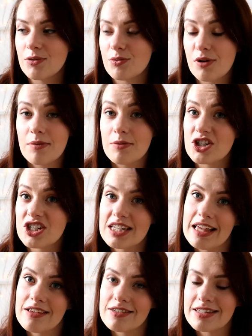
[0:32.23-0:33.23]
Pretty much
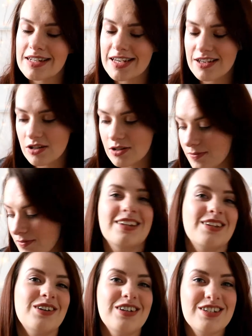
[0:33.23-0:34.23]
seals the deal. I
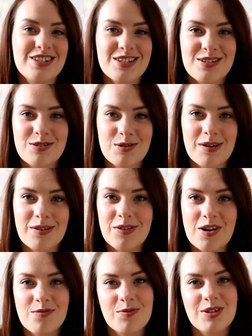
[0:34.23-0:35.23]
thought I'd just talk about
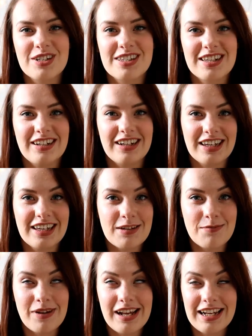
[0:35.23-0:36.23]
five books that like
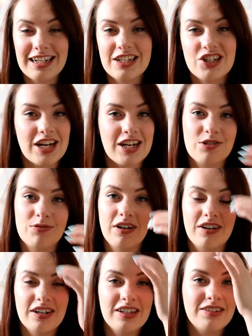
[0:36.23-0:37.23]
completely changed my
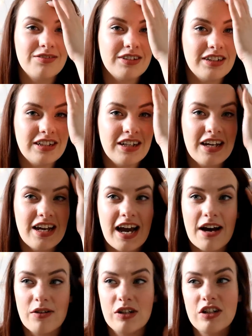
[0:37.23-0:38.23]
life and
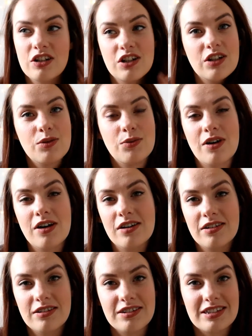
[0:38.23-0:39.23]
how I look at the
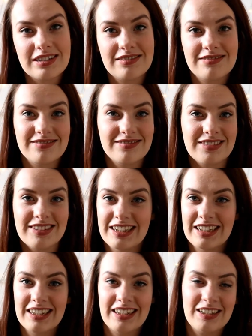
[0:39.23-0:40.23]
world and
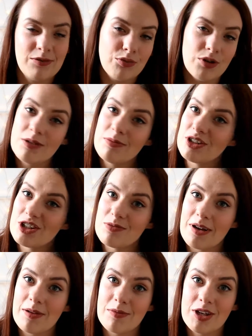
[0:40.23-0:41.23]
pretty much
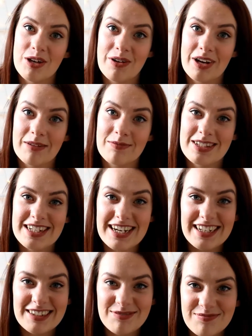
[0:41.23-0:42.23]
made me who I am
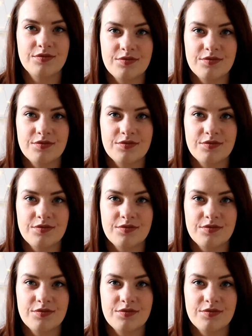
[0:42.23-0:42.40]
today.